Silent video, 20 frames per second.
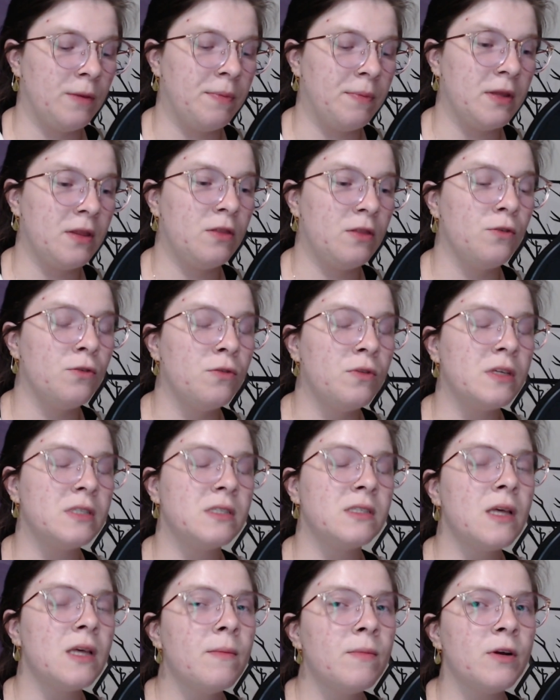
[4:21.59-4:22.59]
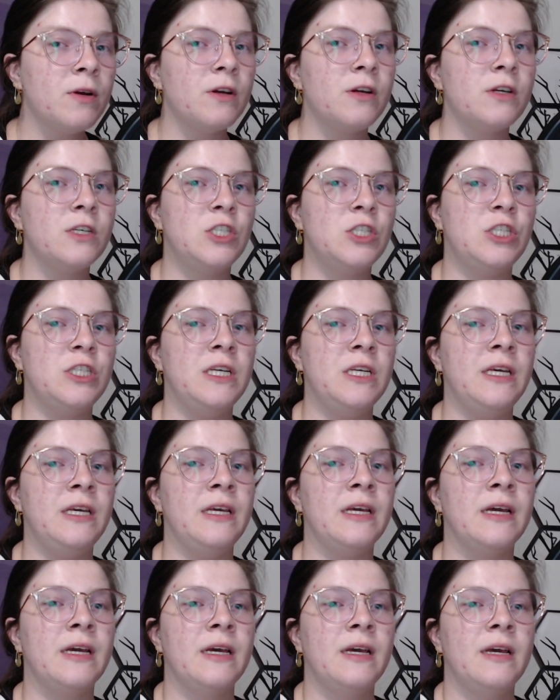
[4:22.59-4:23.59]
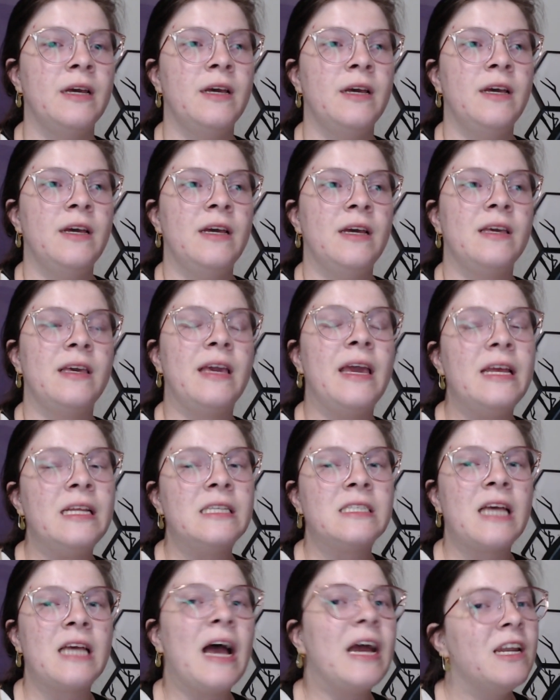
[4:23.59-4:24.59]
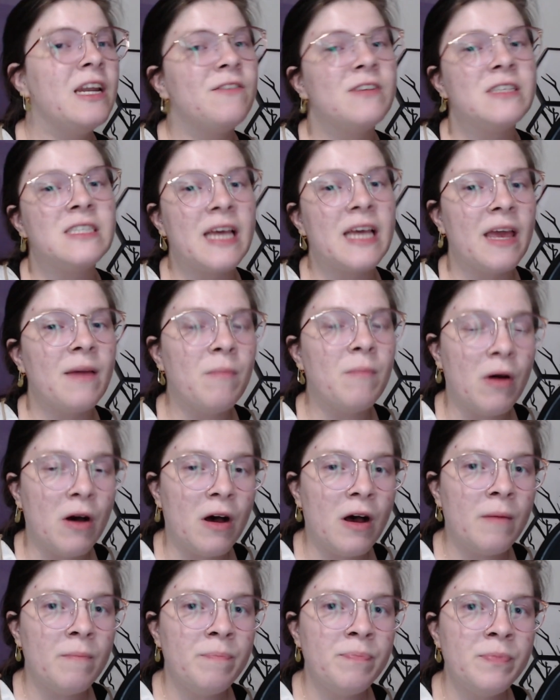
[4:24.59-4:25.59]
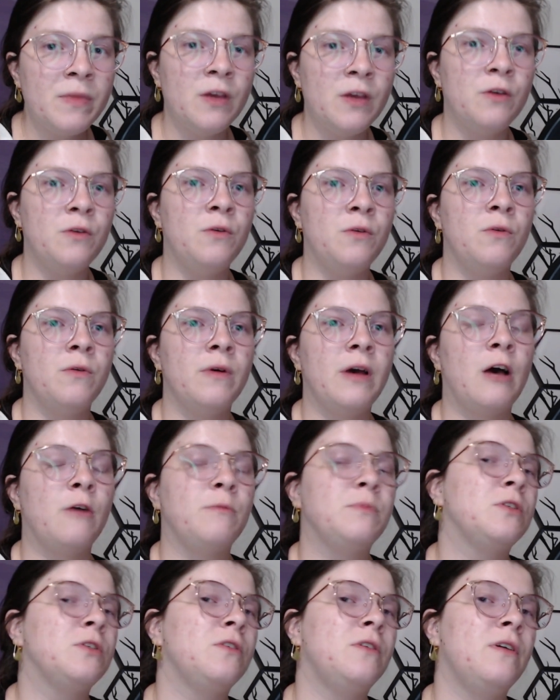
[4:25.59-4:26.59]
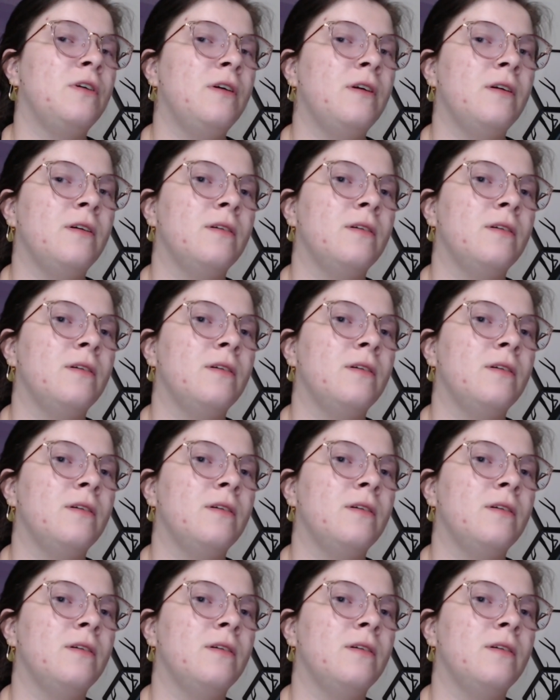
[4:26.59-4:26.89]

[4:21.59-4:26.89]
But through this summer, she gains kind of a second mom who helps her